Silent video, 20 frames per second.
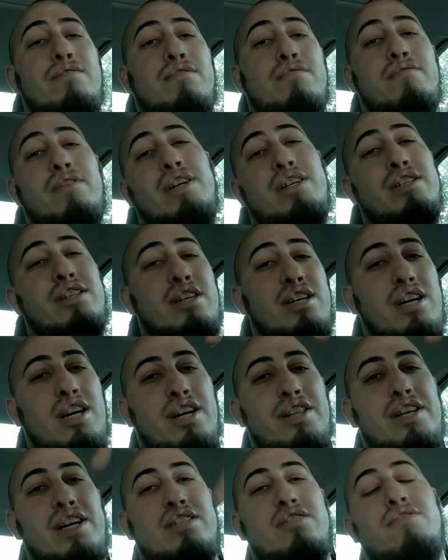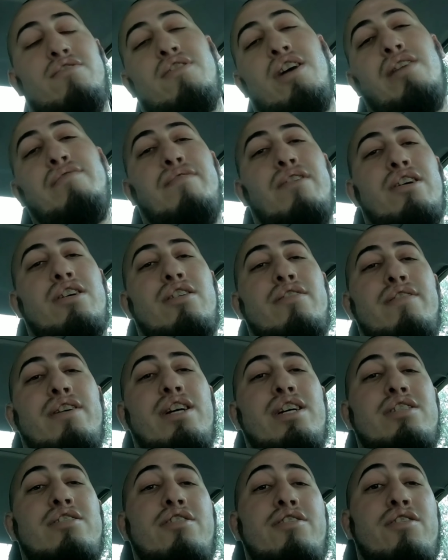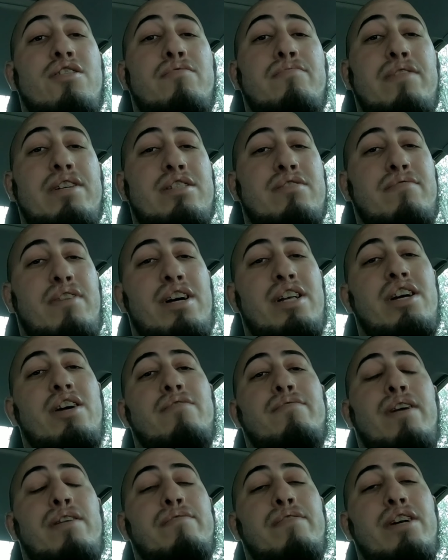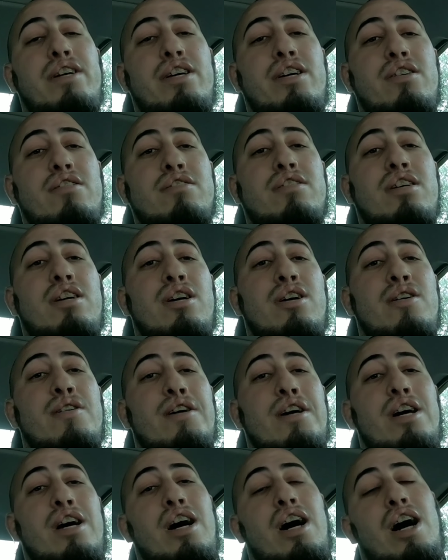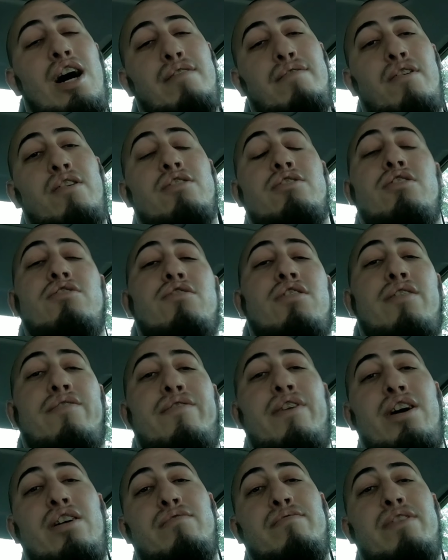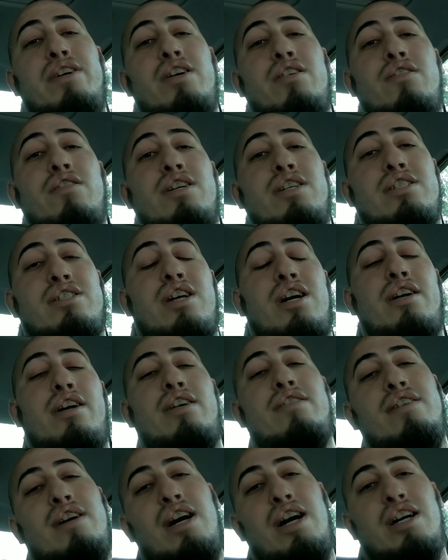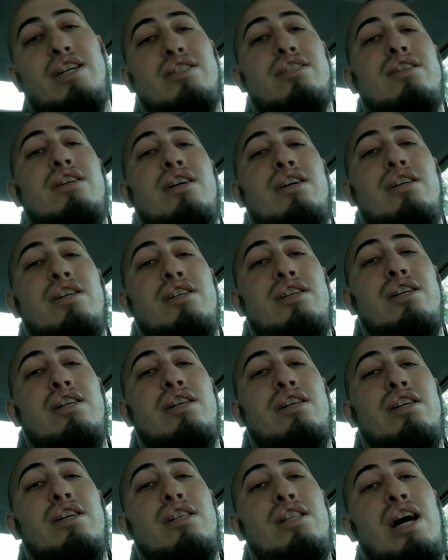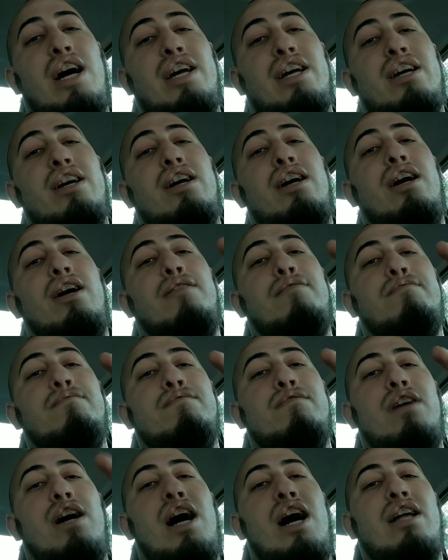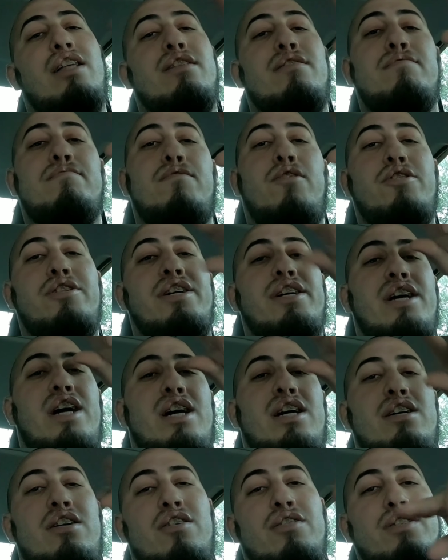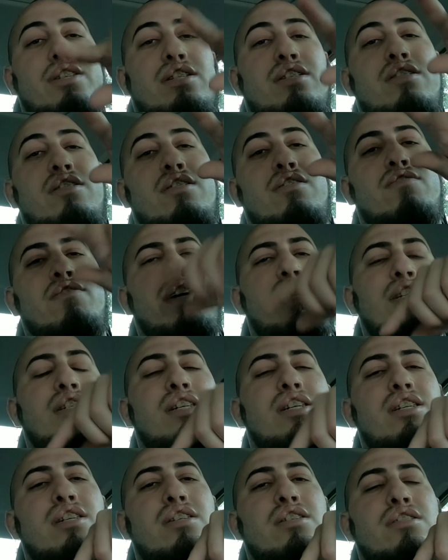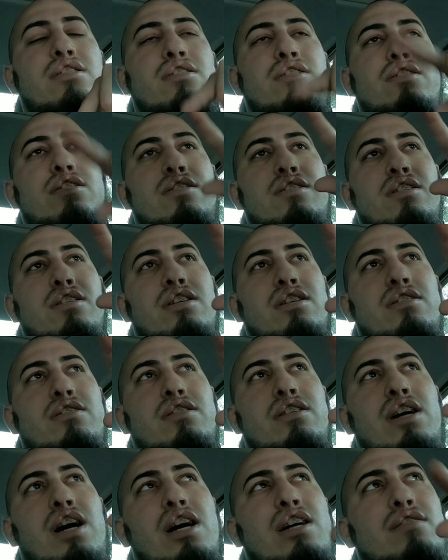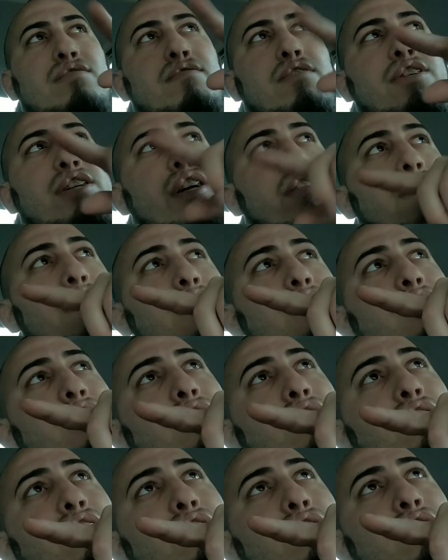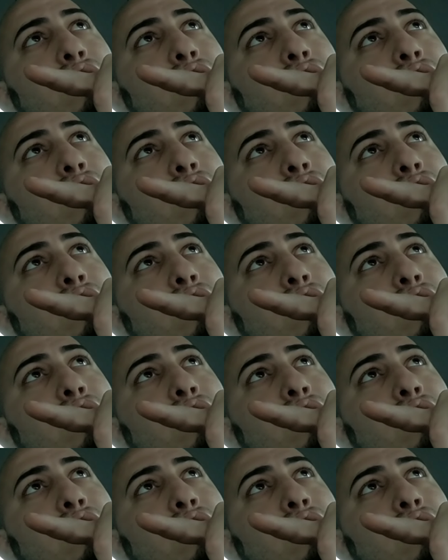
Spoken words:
Please hit that subscribe button over there so you don't miss any of my videos. Also, you can follow me on Instagram as like at @Collina_racing or at Collina Racing.